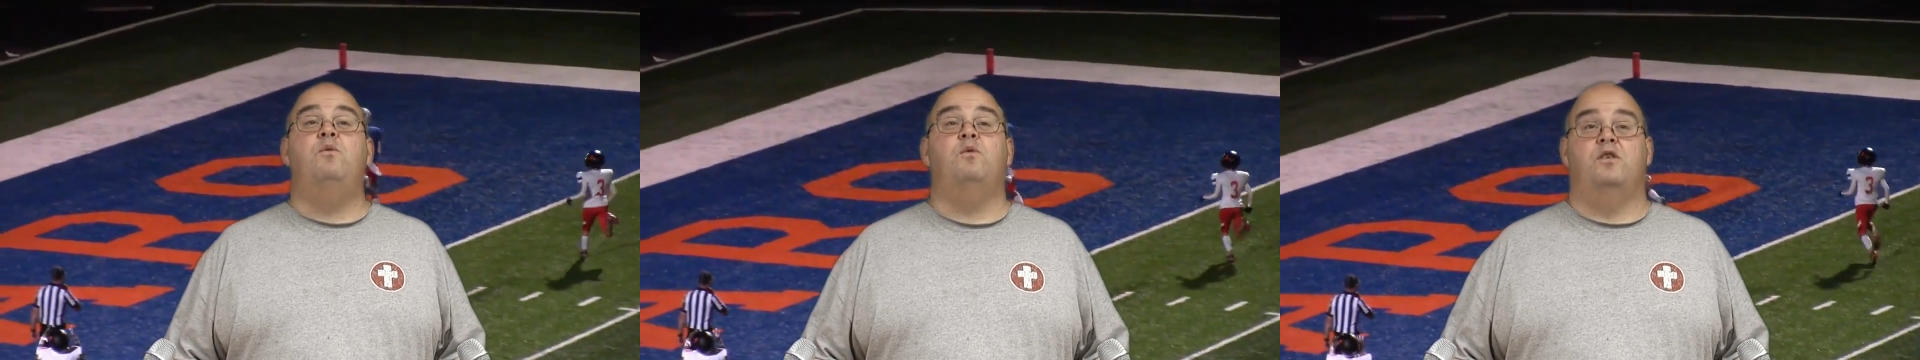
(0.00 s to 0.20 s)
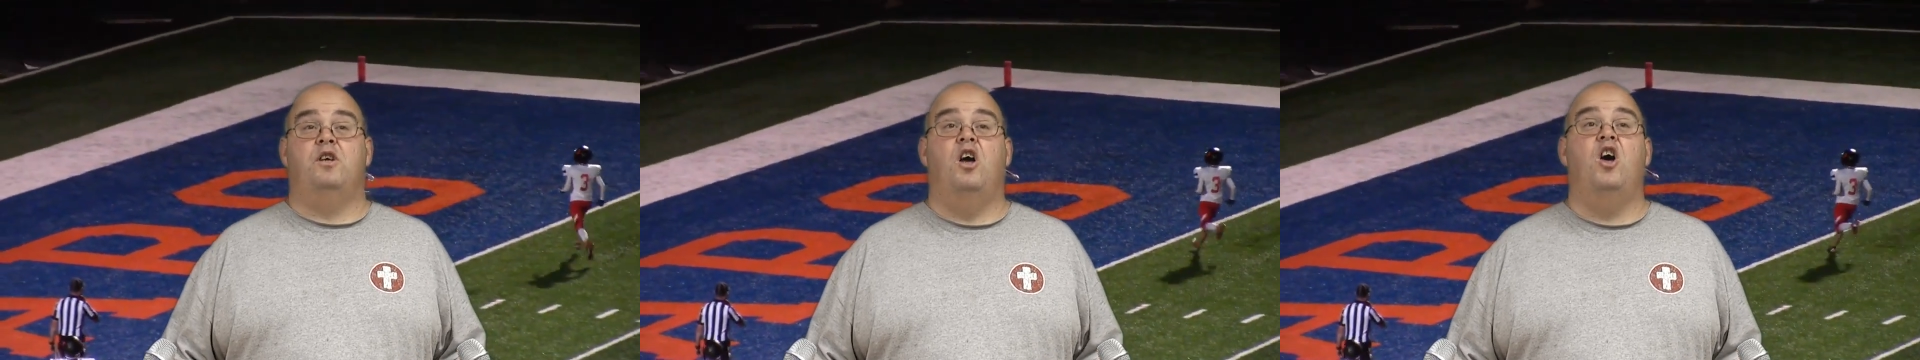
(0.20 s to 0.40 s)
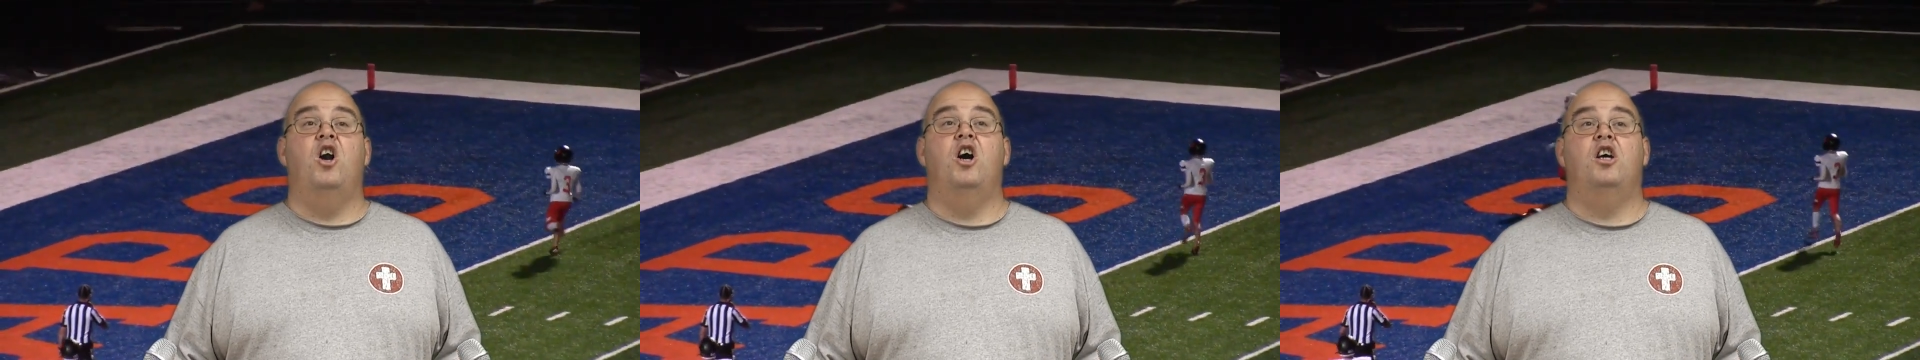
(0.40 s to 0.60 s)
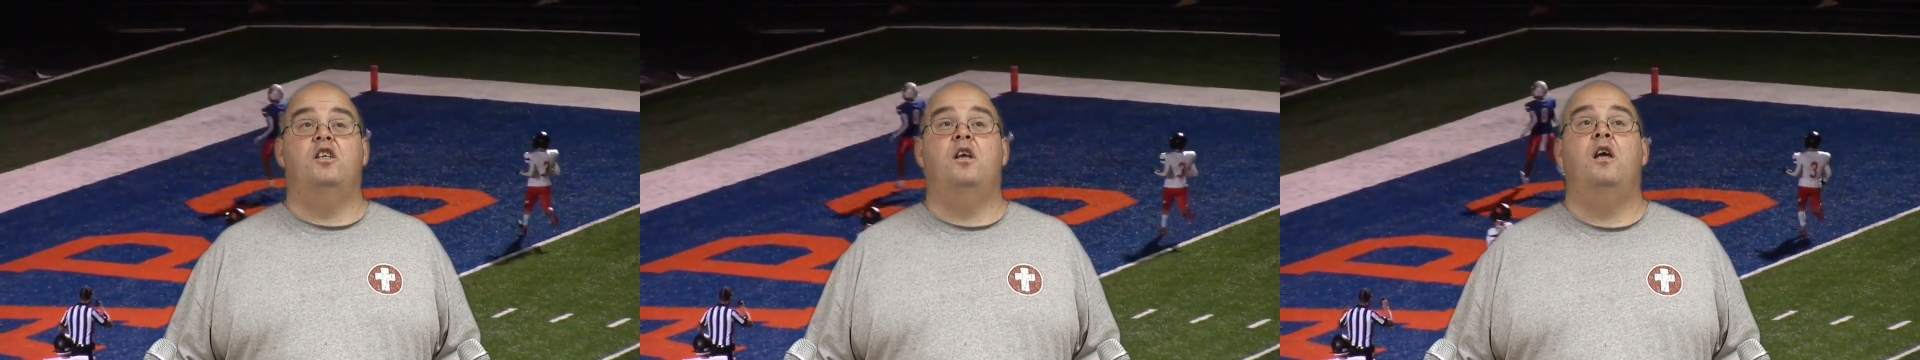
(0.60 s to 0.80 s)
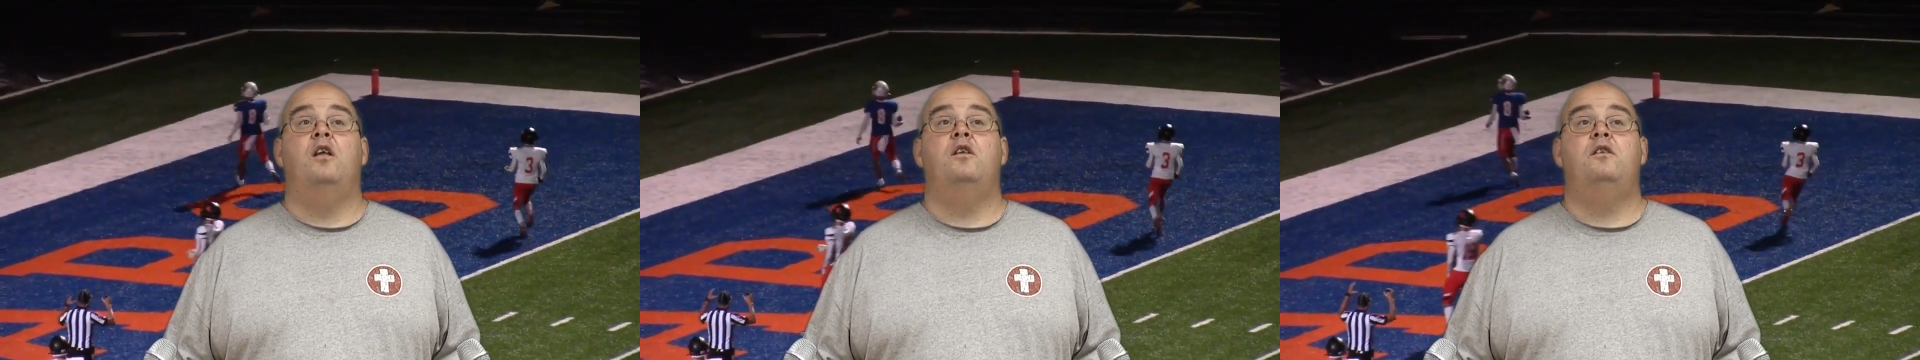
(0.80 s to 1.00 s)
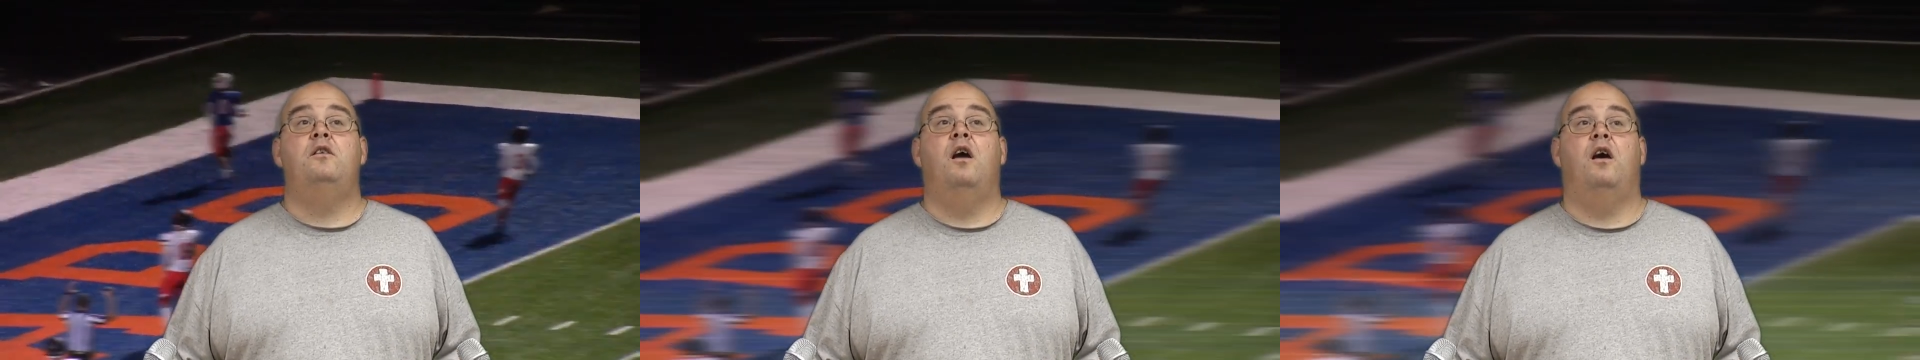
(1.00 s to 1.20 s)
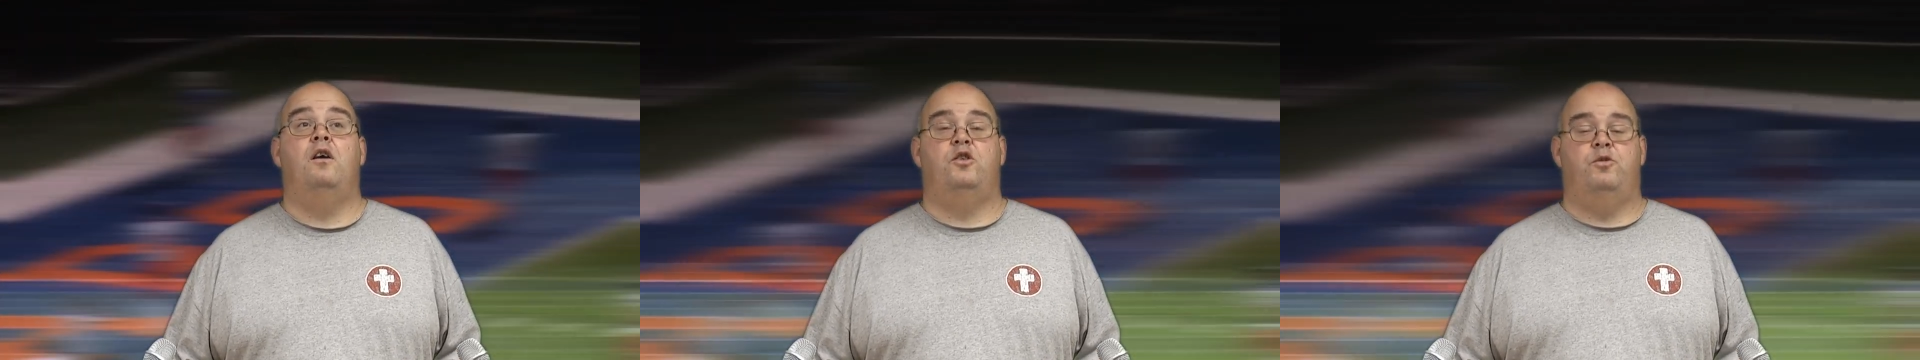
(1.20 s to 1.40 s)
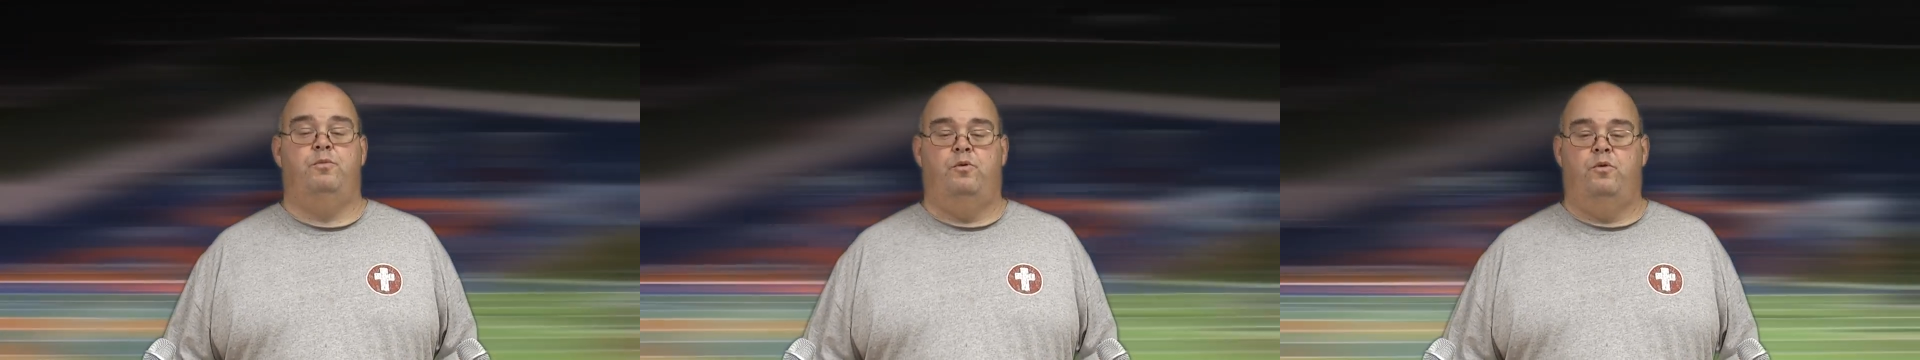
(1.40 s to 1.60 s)
was
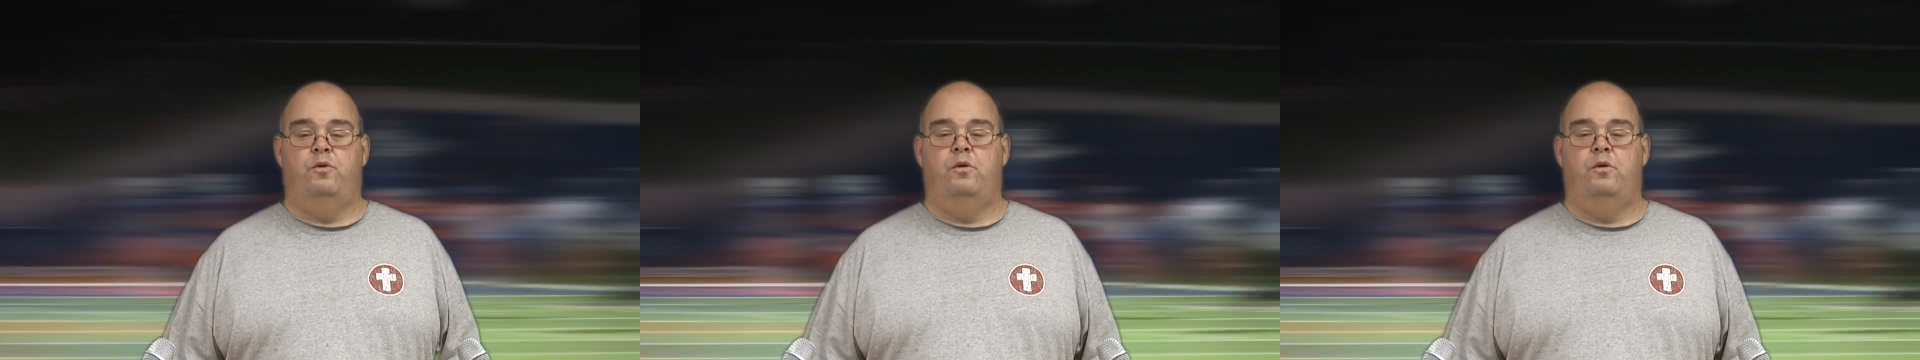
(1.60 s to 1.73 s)
untouchable.